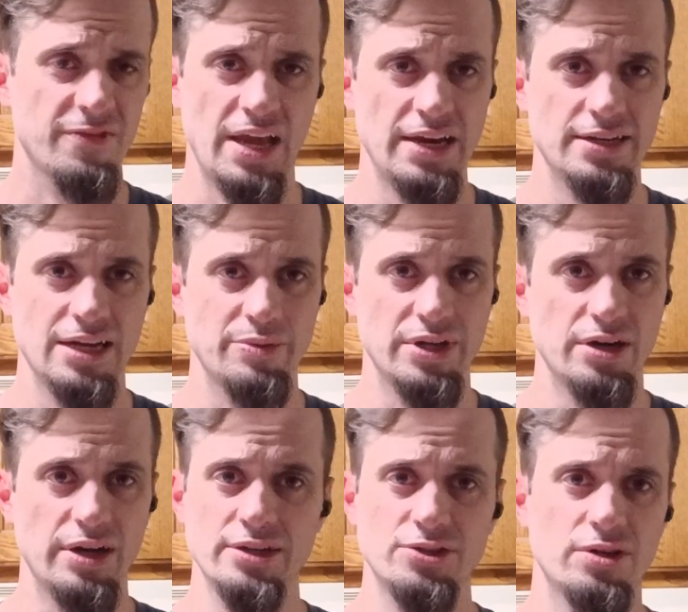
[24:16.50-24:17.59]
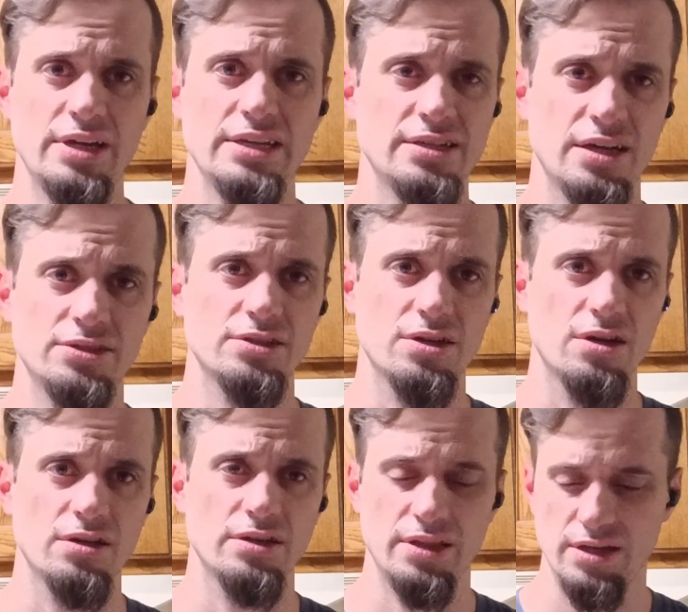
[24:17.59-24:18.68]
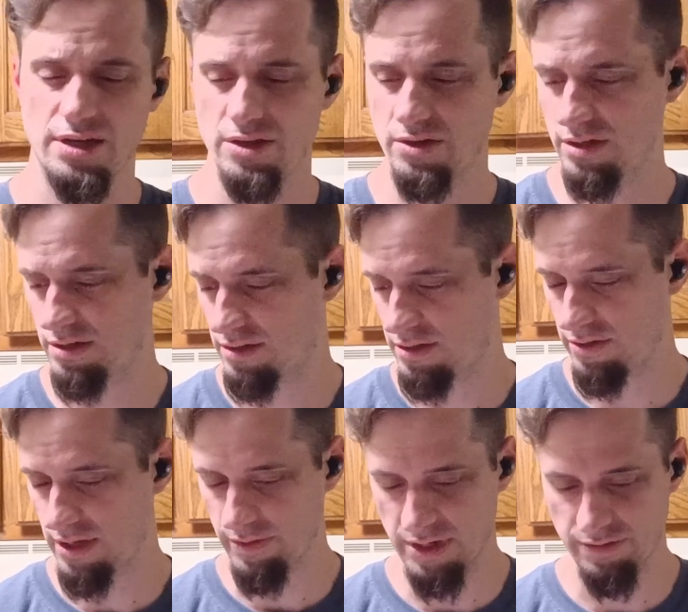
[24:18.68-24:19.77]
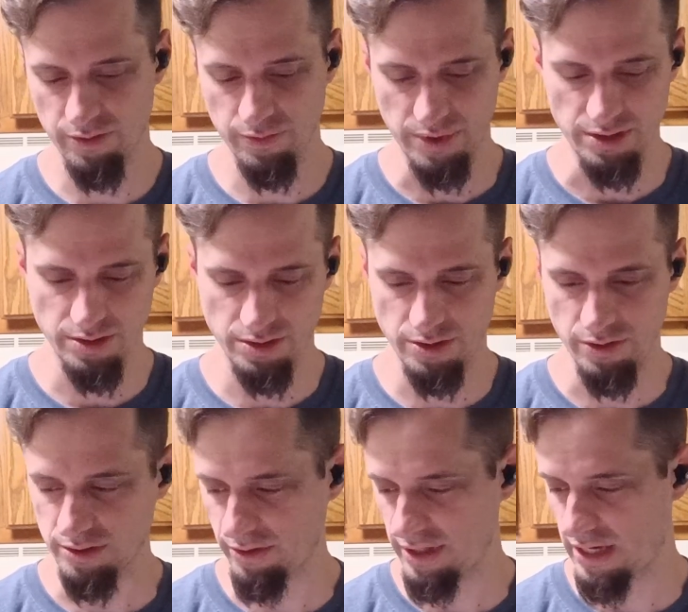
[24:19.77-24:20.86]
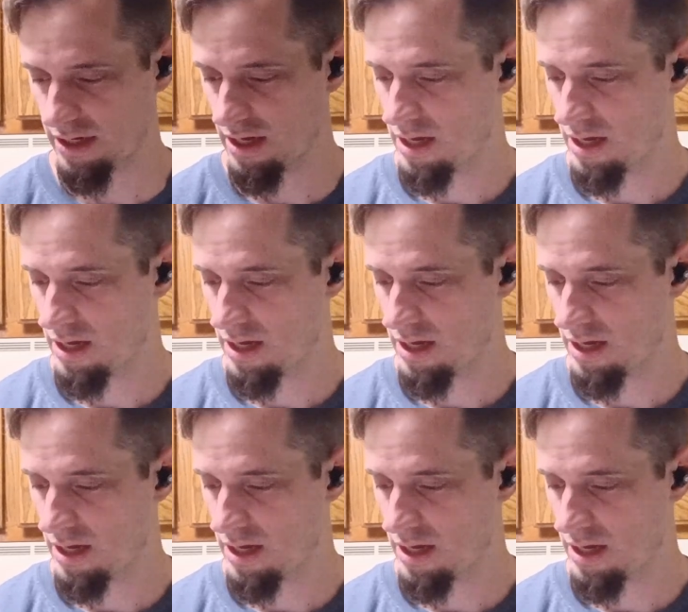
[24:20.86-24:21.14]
any time of the year. And turkey's not just a holiday thing, you can do that whenever, but you all know that.